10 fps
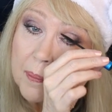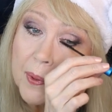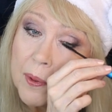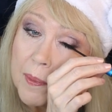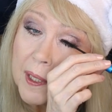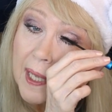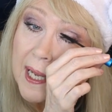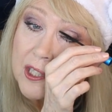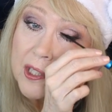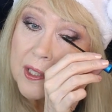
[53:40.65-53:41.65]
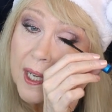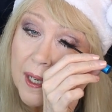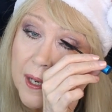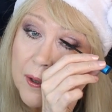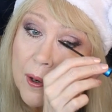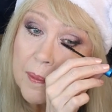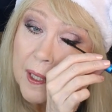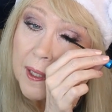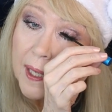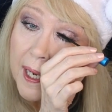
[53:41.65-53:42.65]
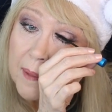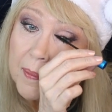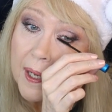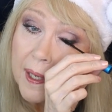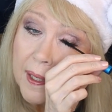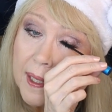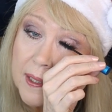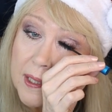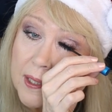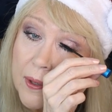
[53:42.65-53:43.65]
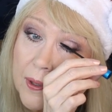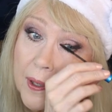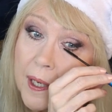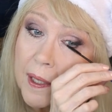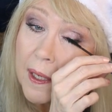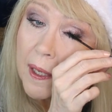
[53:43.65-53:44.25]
booming lashes like I normally like, but it's so good.